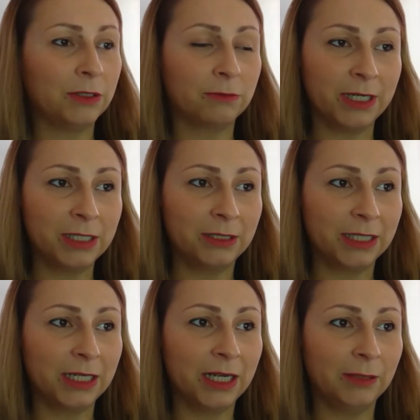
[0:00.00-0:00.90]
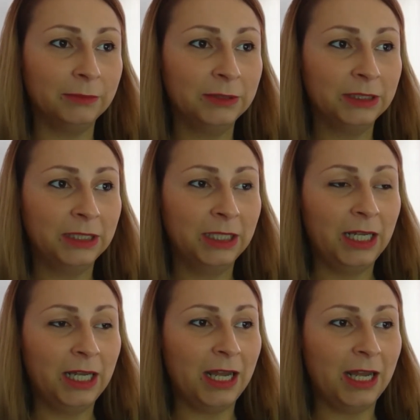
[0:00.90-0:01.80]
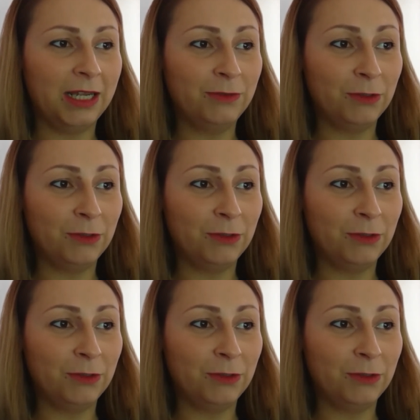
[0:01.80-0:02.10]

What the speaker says: the rental income. If